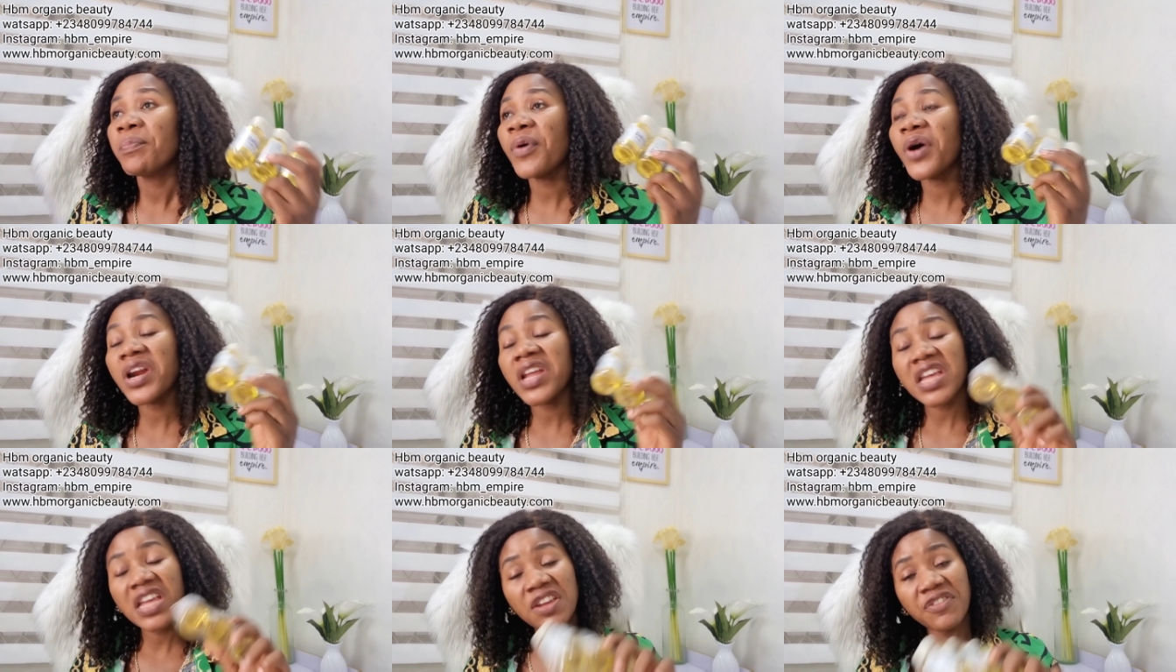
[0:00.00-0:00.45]

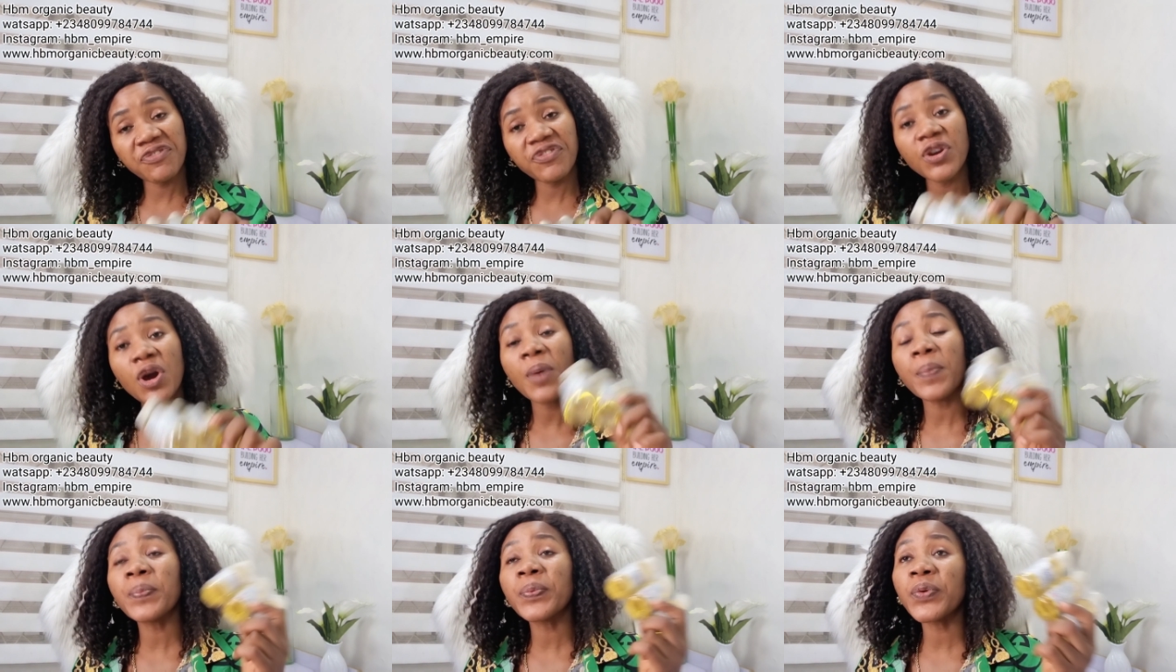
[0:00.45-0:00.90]
But
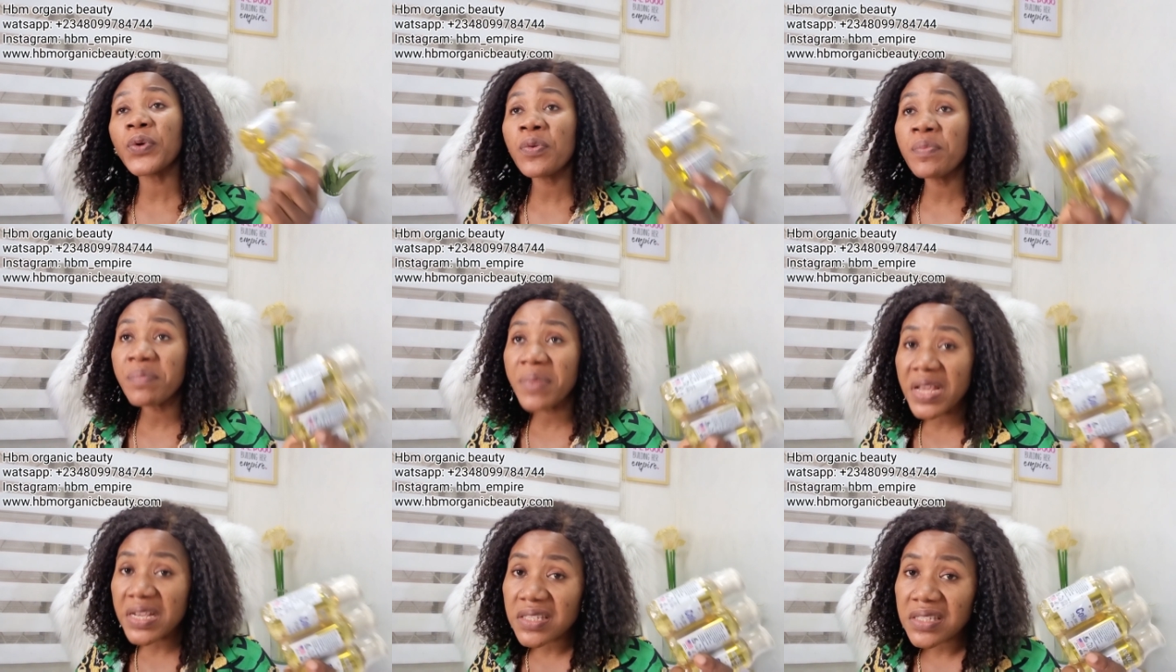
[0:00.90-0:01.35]
if you're
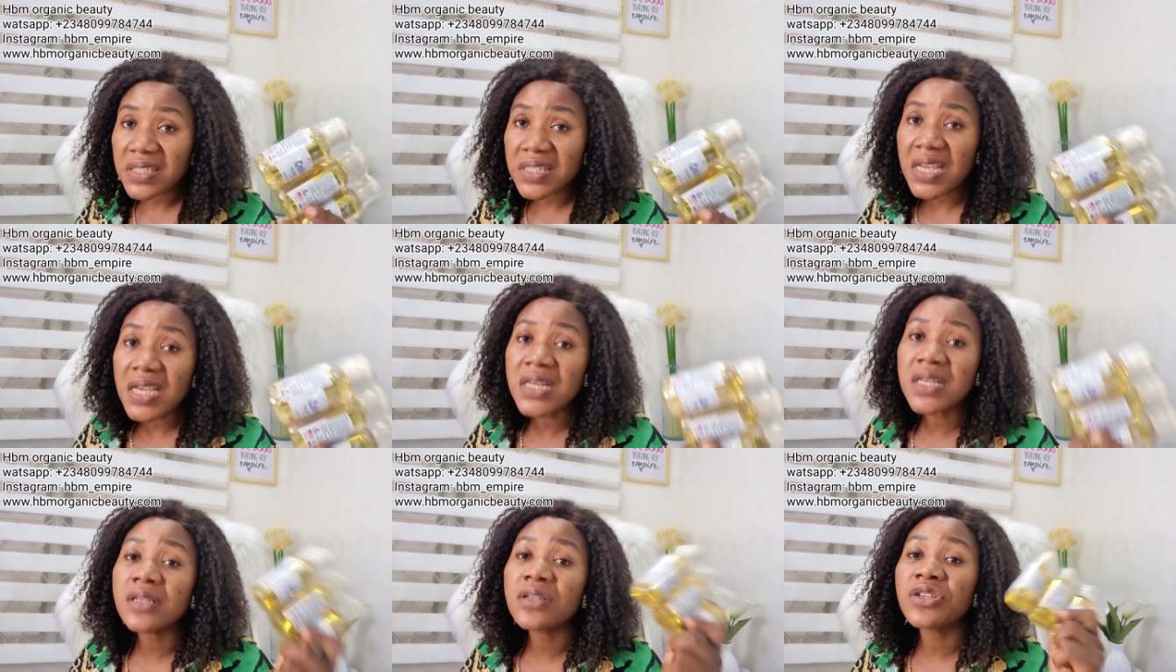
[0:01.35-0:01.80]

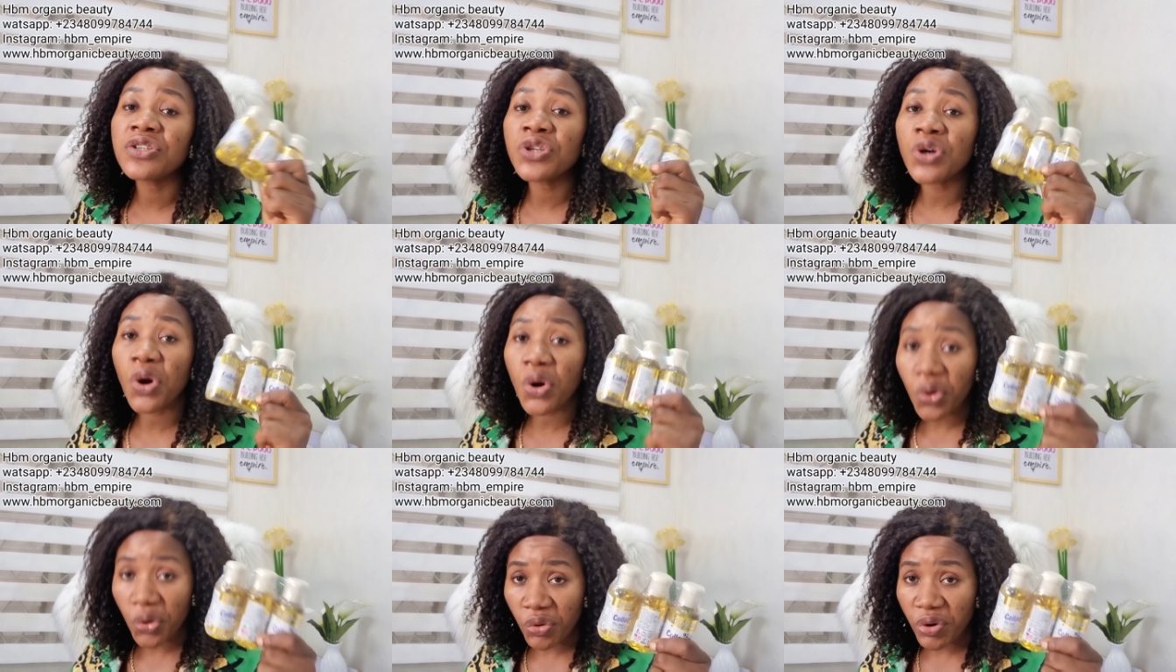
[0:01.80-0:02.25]
Promixing
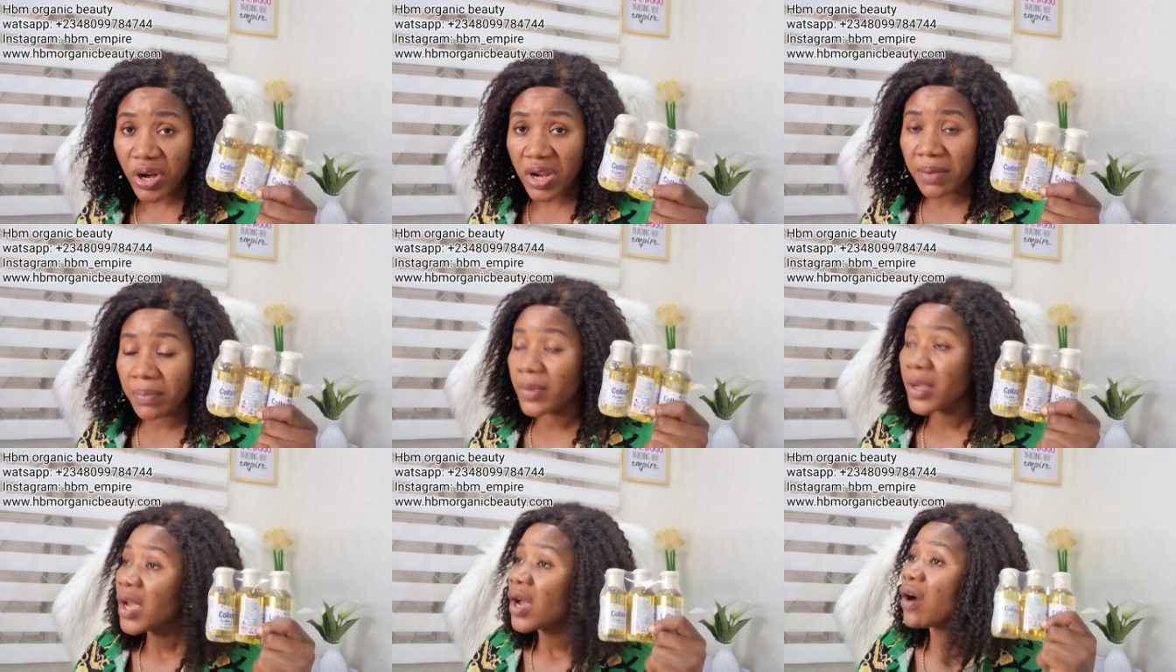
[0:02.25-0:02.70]
your
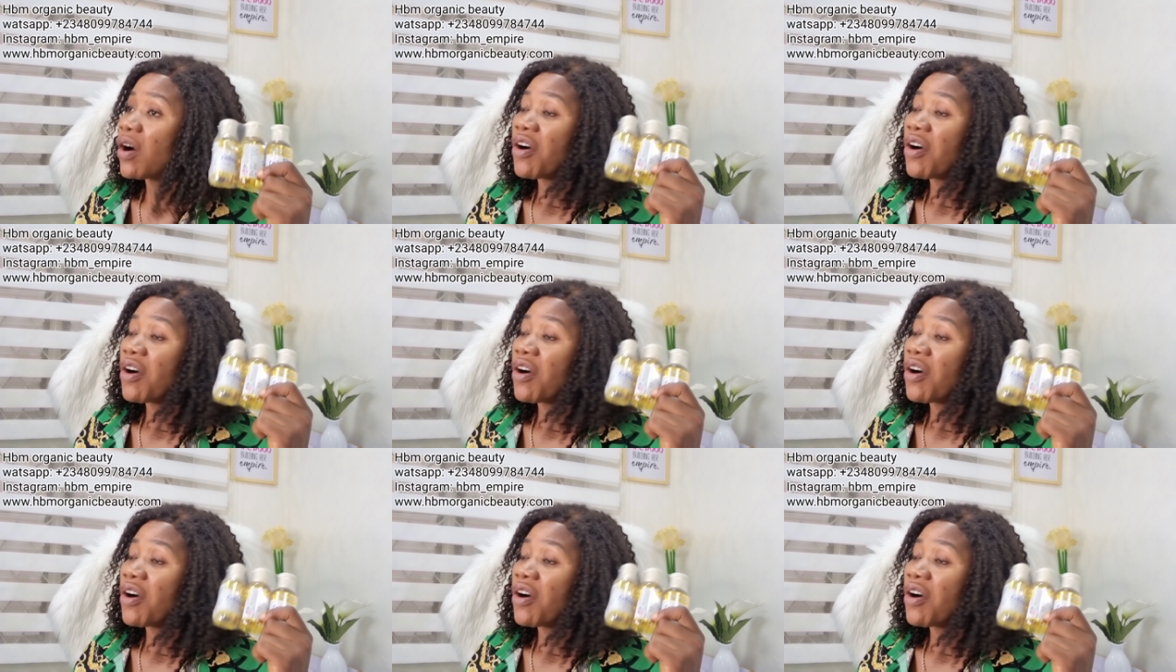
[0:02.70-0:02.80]
cream,